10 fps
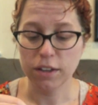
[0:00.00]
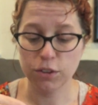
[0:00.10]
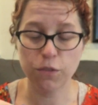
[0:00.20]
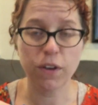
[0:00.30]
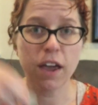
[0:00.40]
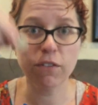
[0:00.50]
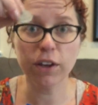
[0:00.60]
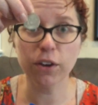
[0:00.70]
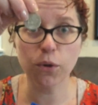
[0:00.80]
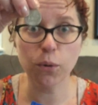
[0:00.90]
So if I ever
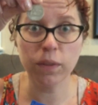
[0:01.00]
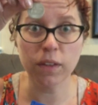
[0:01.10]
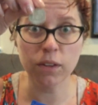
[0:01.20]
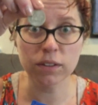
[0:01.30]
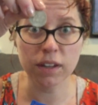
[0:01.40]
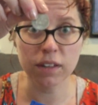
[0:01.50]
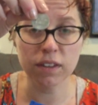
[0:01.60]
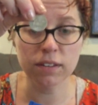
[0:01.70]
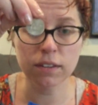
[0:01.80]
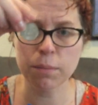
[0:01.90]
get a coin that looks like
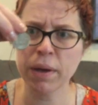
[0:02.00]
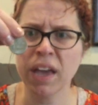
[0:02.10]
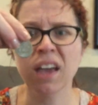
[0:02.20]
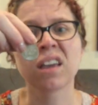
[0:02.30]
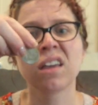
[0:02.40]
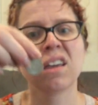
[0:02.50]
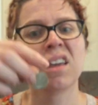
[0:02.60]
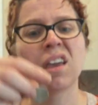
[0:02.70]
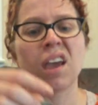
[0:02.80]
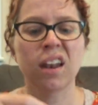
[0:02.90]
this on the back,
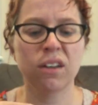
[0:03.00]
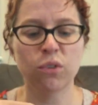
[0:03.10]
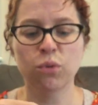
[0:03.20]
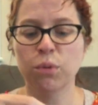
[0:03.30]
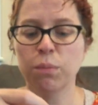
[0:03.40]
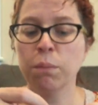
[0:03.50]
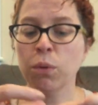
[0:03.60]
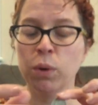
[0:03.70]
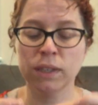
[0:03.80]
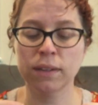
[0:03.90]
and I don't
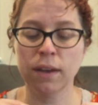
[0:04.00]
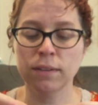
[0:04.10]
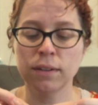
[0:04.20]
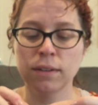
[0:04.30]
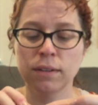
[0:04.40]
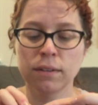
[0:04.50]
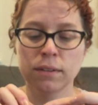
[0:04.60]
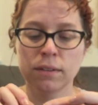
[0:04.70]
remember what size it is,